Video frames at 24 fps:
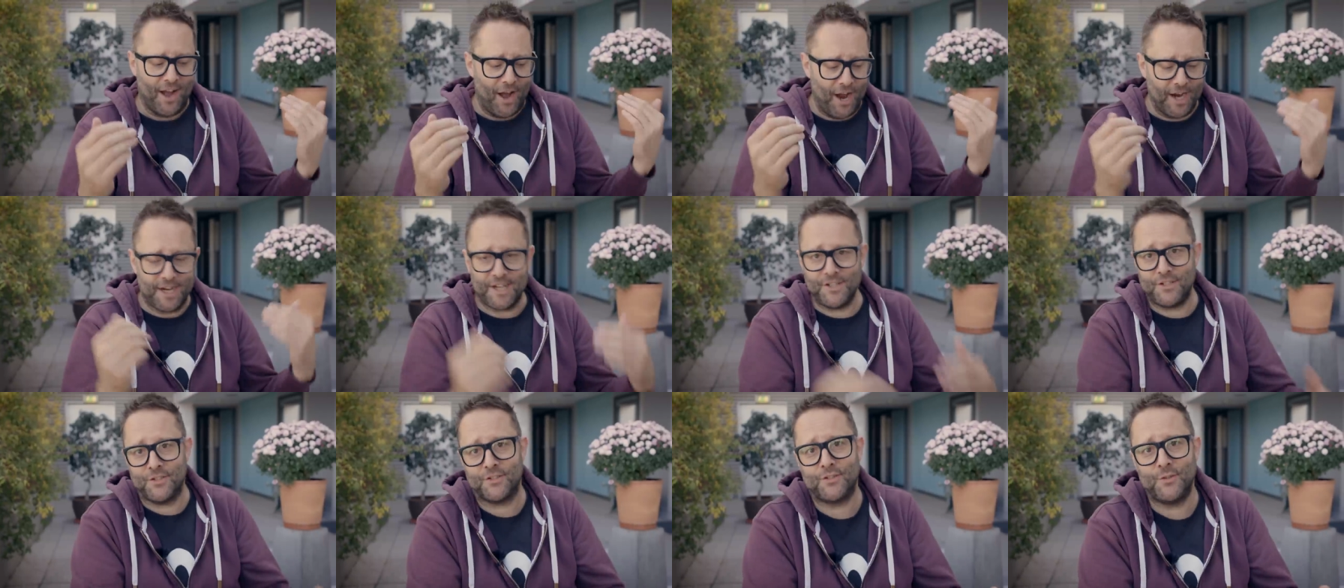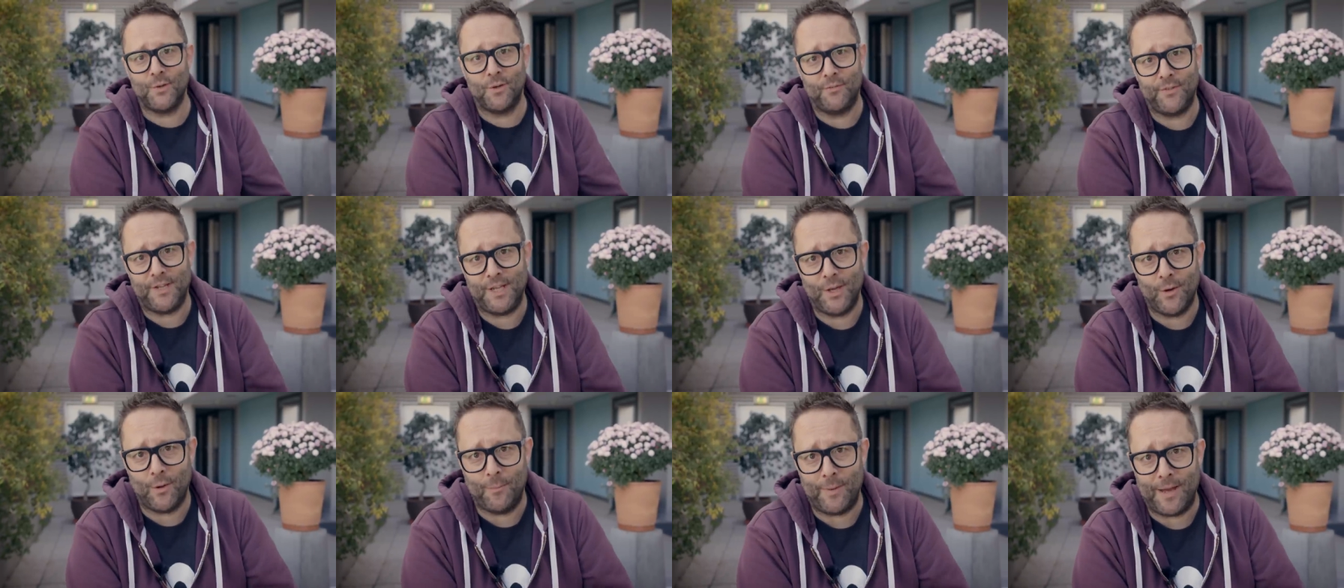I could just do a
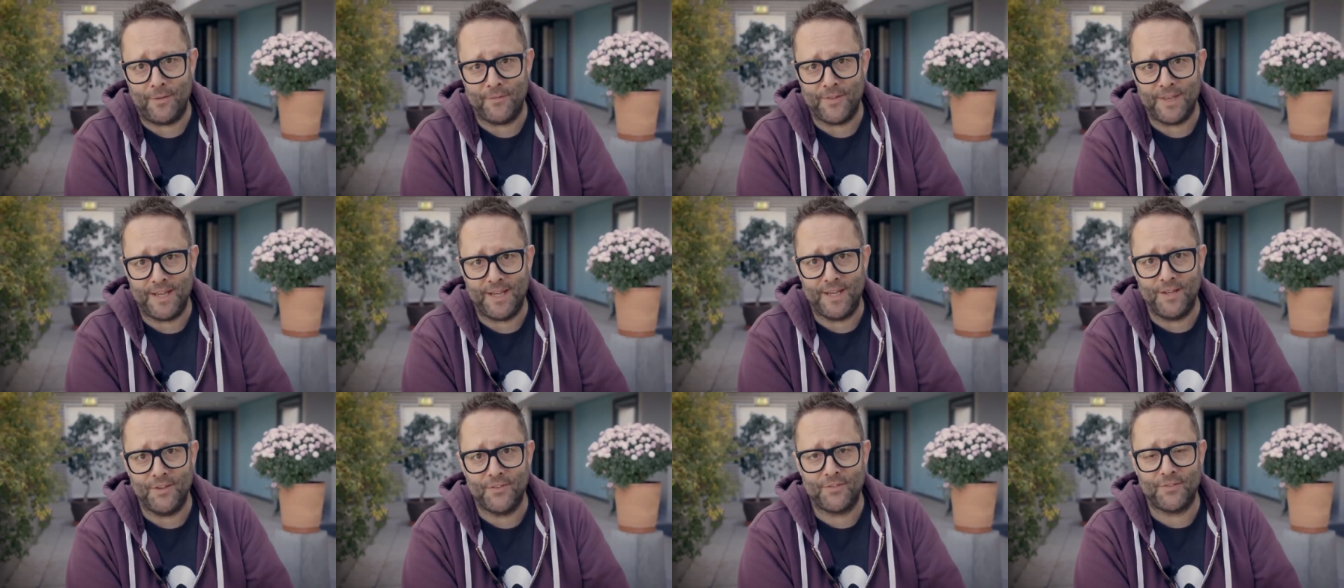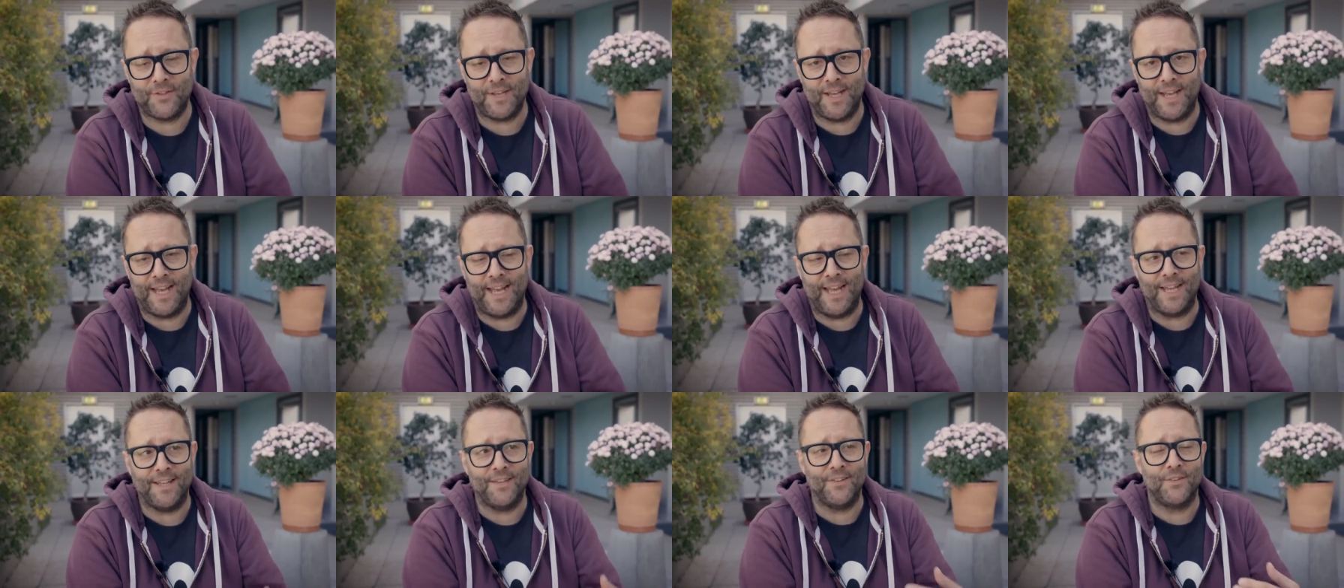video about these,
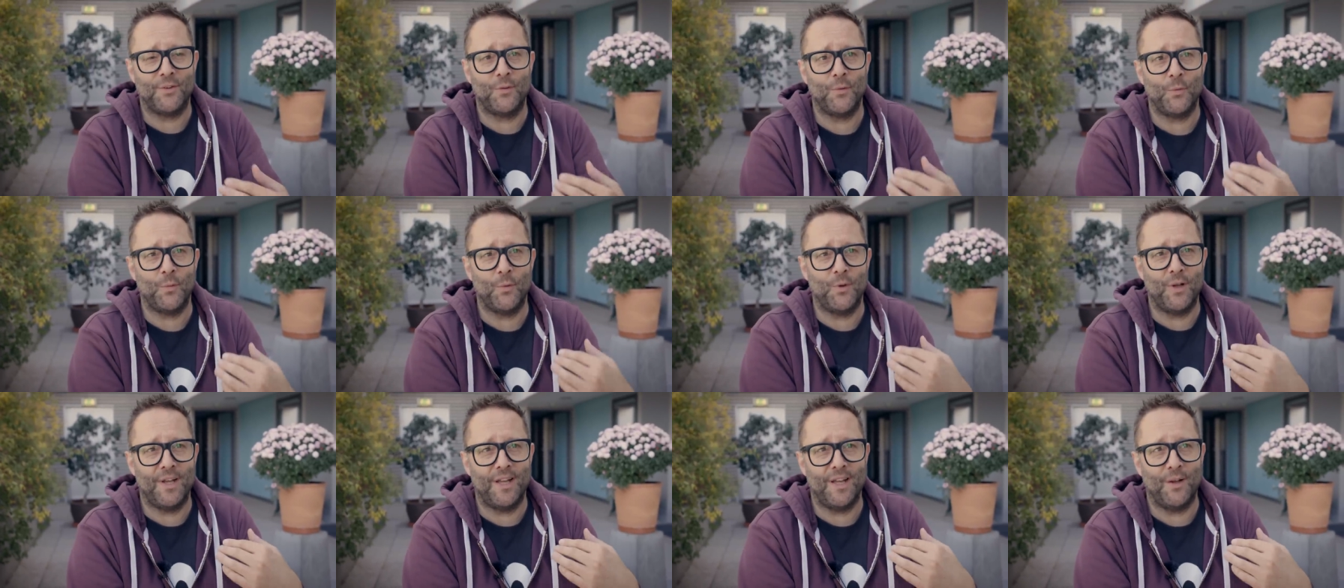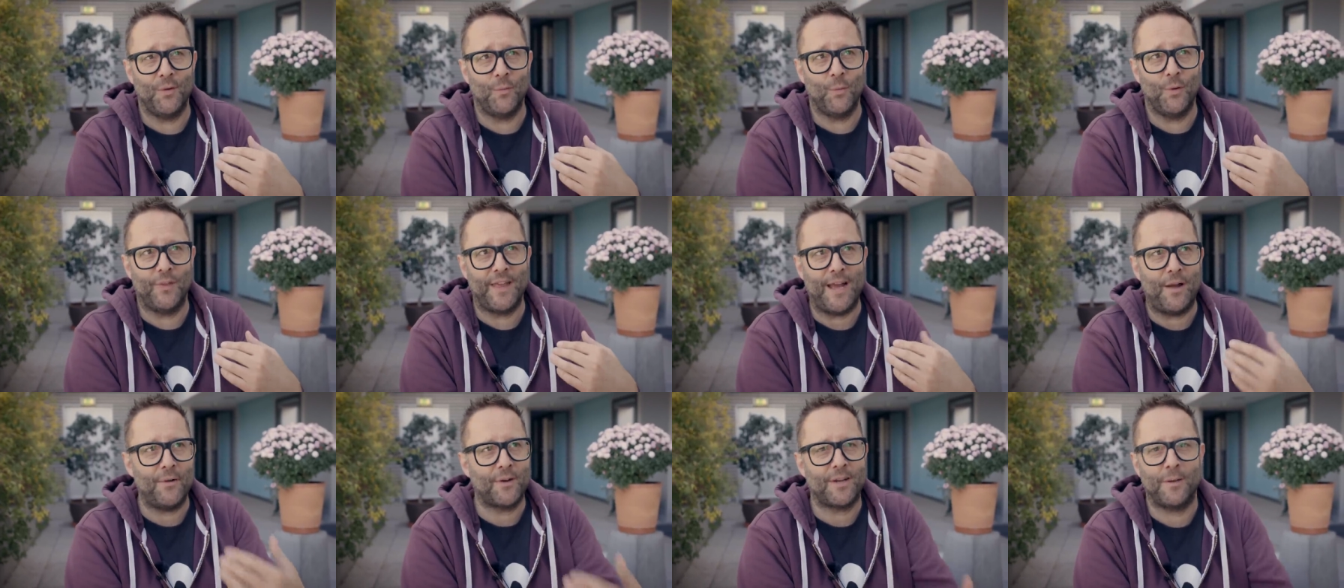and
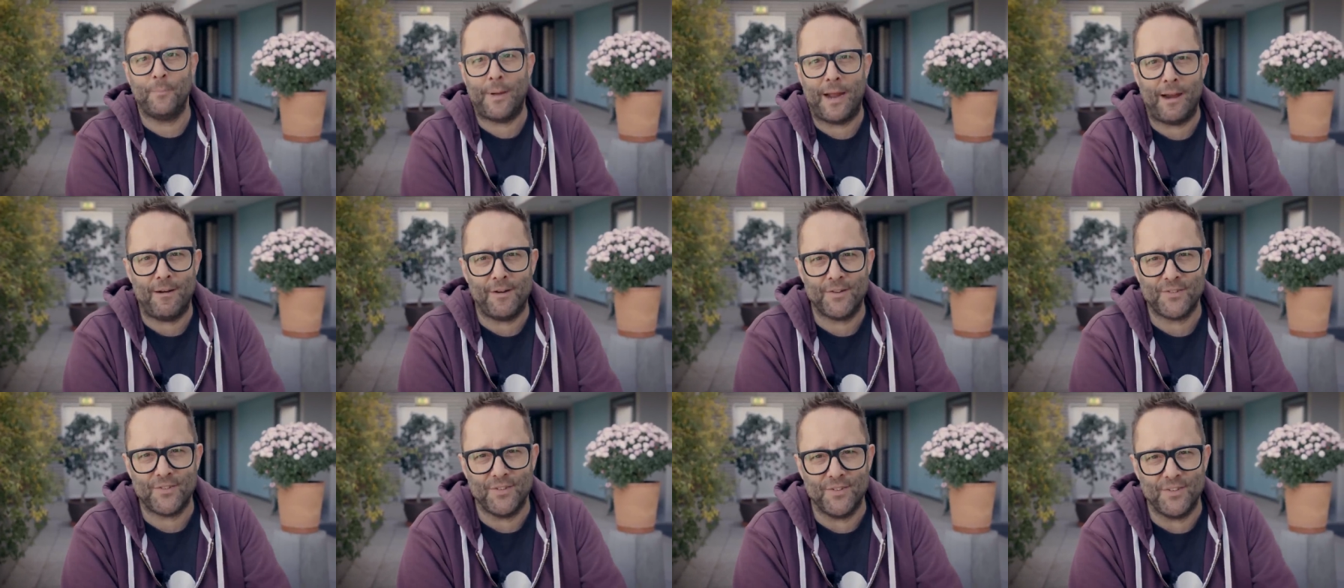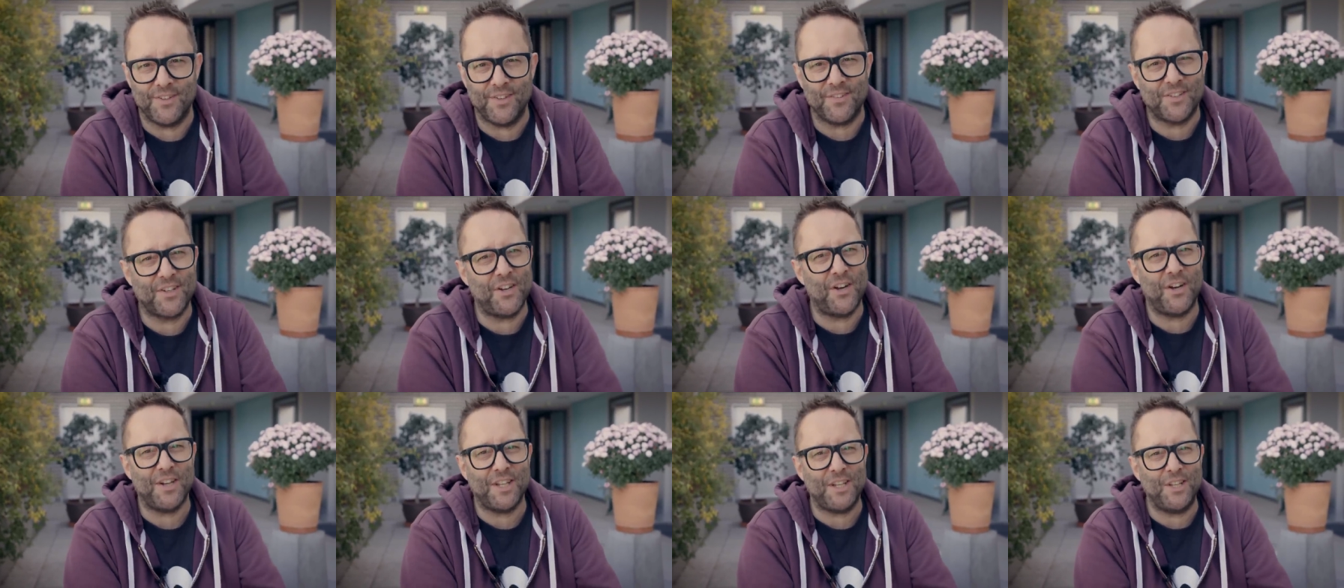without comparisons, it's
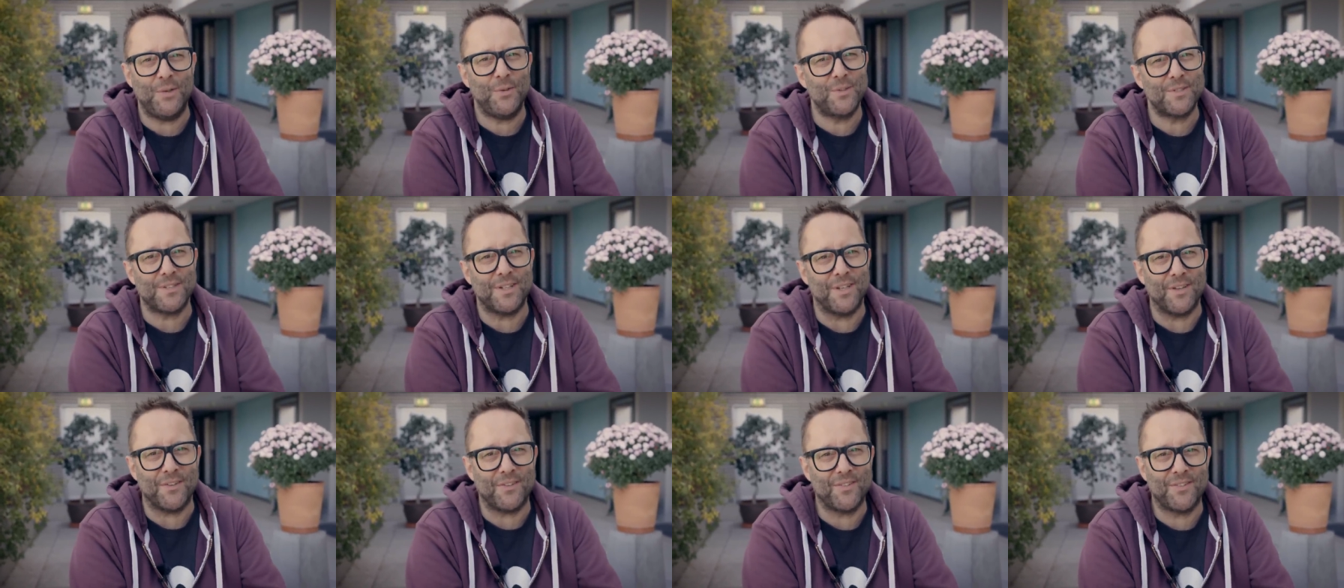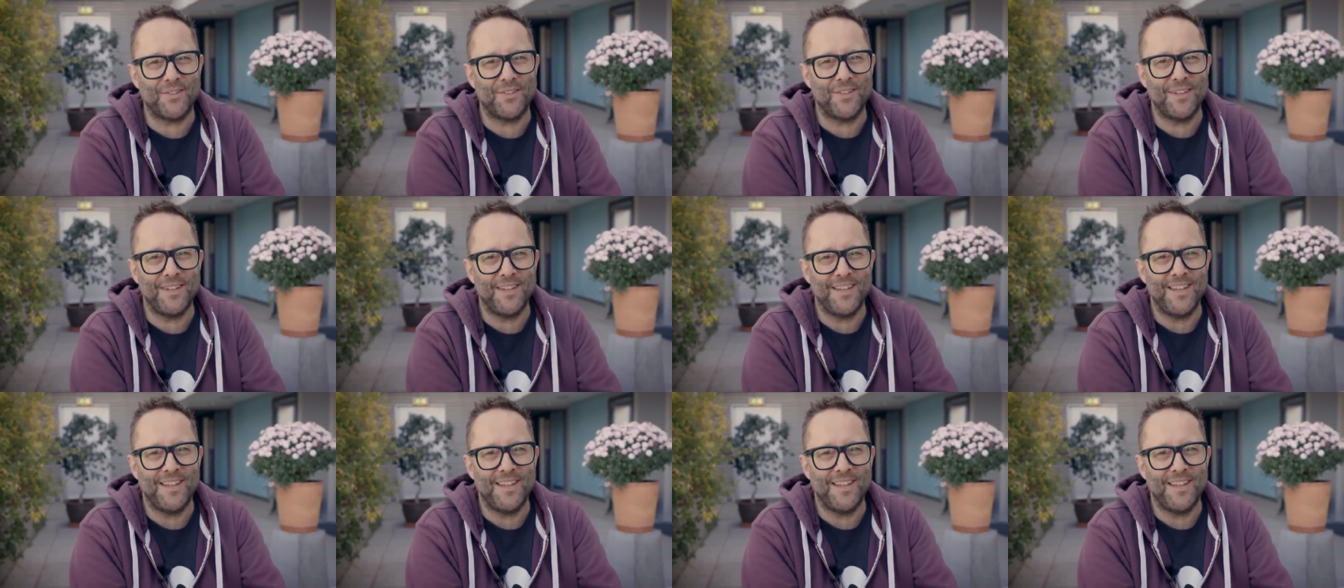kind of useless.